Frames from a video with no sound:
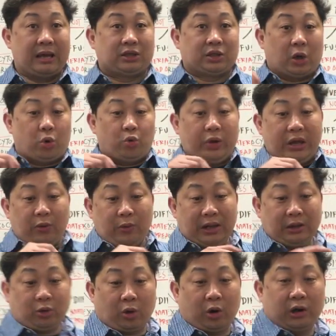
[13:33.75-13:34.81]
So we
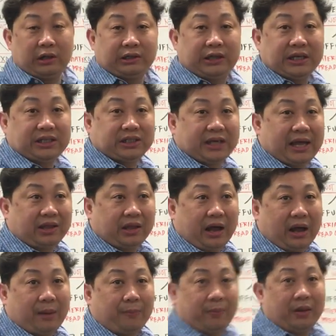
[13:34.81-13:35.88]
will call this
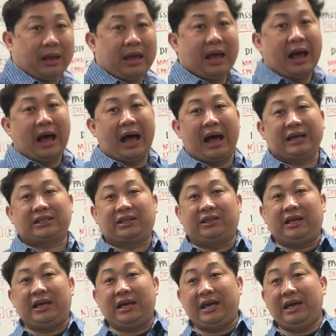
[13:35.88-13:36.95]
setup as
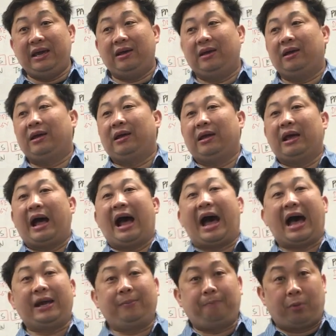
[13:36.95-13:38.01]
the
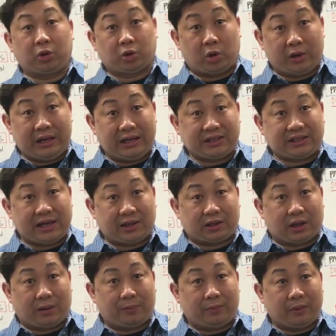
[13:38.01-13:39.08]
hypotonic
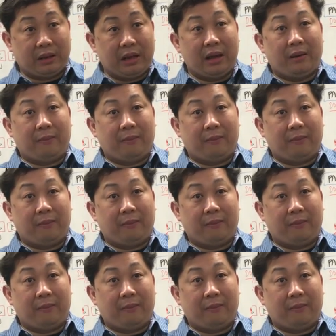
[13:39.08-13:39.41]
setup